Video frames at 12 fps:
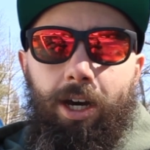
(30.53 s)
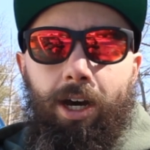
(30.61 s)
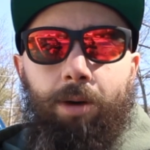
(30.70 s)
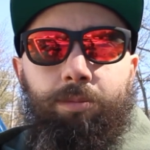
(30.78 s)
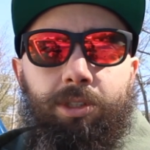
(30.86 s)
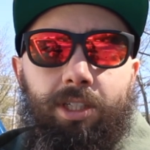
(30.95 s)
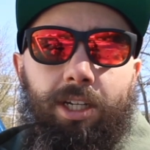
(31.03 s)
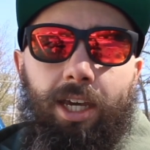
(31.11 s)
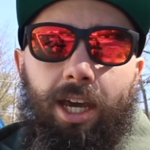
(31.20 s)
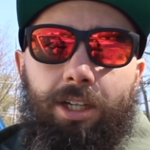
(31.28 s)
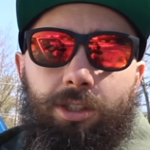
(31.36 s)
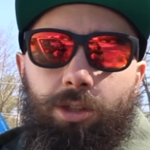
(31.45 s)
I'm
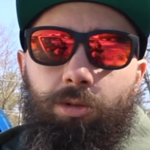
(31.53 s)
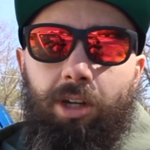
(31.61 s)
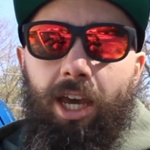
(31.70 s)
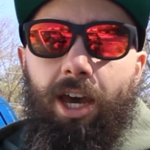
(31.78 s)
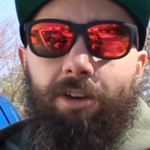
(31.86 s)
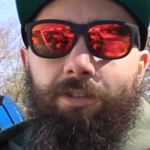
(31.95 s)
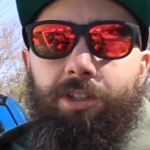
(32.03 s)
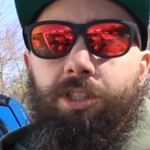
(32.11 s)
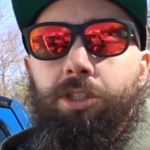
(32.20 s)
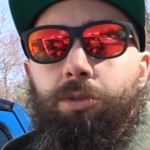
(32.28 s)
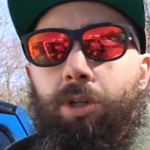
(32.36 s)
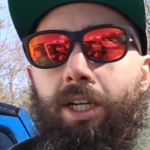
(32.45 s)
sitting at 2.5
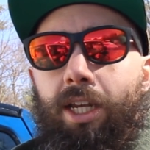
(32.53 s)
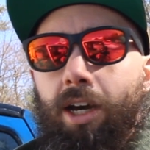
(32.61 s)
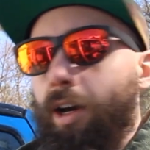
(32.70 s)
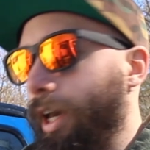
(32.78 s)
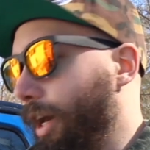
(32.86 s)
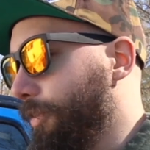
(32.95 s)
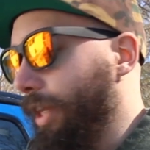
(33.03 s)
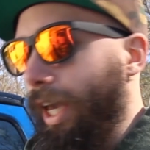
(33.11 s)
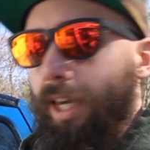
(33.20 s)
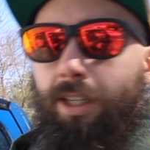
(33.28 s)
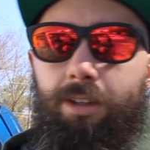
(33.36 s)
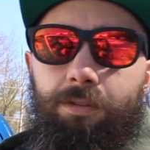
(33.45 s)
inches right now. I have the
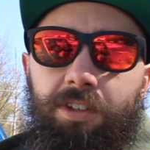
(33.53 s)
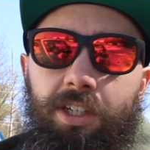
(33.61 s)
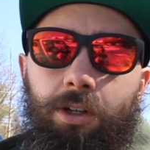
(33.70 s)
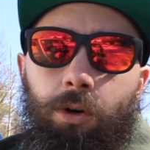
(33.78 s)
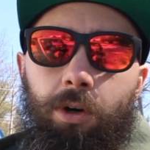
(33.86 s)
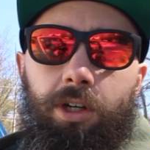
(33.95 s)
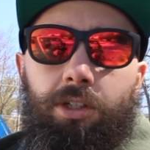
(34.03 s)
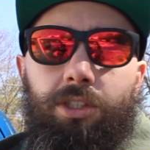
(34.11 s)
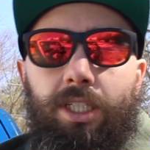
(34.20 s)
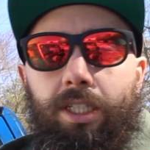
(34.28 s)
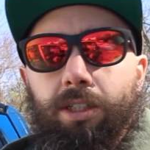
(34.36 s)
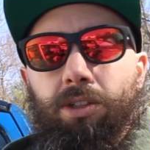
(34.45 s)
AEV
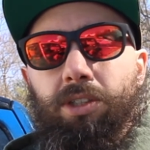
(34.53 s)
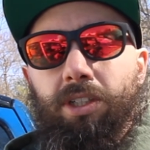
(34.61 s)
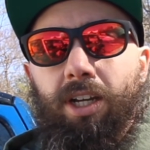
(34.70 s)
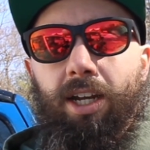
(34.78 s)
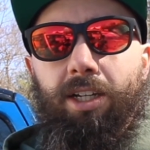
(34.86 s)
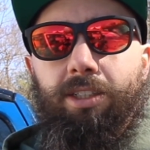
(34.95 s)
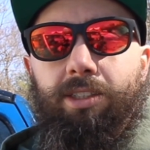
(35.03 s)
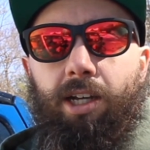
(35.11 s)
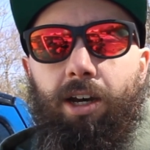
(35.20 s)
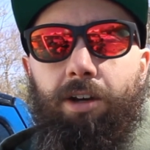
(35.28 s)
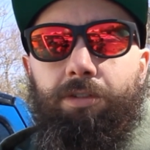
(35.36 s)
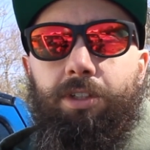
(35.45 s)
coils, and those are kind of
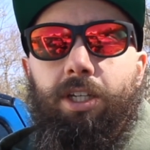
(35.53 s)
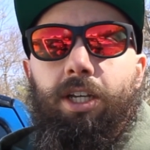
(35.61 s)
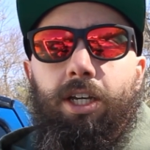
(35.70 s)
soft.